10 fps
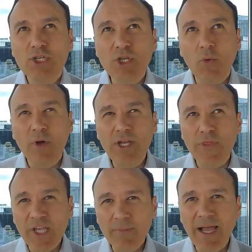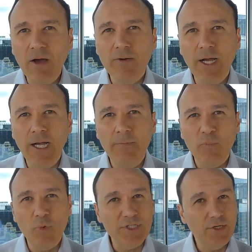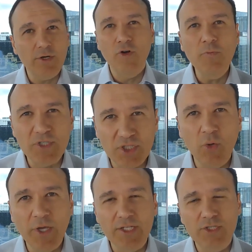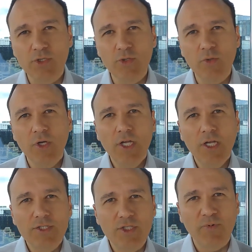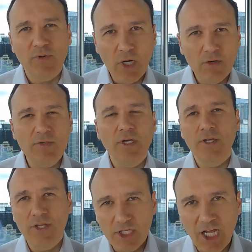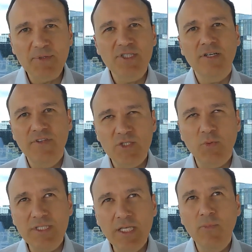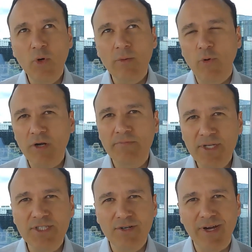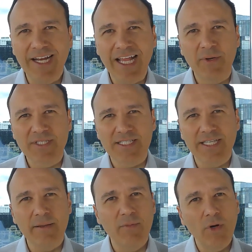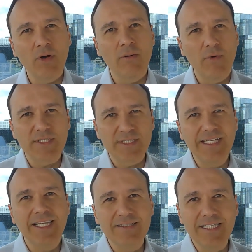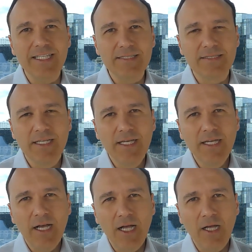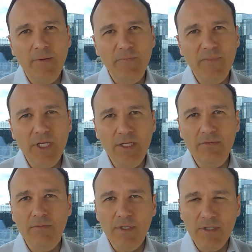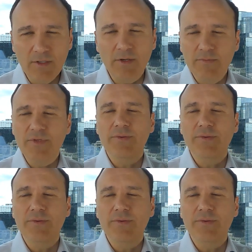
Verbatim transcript: so when you think about um, what your group is doing to to promote uh, the adoption of this? What's the more important mission right now? Is it to get more and more CLDs um, in, you know,